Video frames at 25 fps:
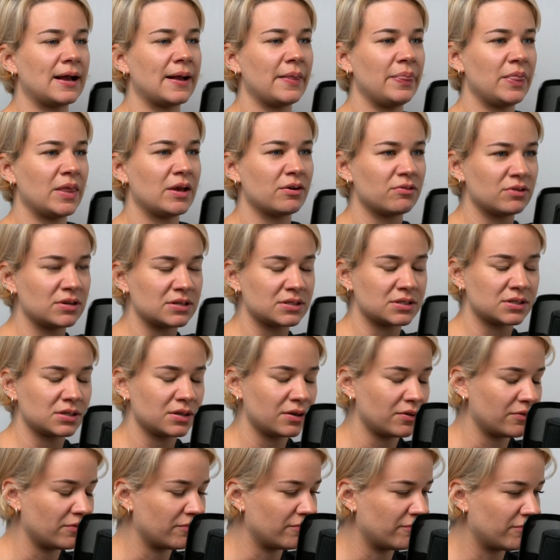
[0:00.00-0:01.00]
and there is
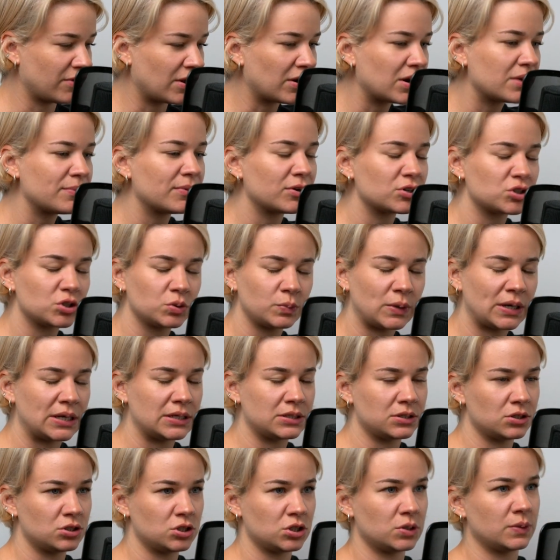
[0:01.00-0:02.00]
very much a
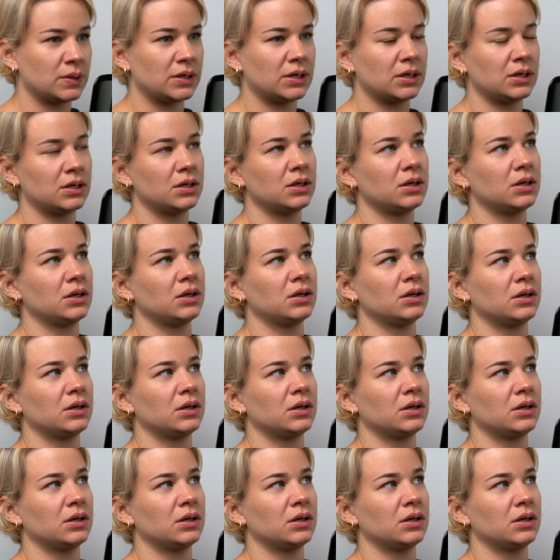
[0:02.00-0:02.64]
way to do it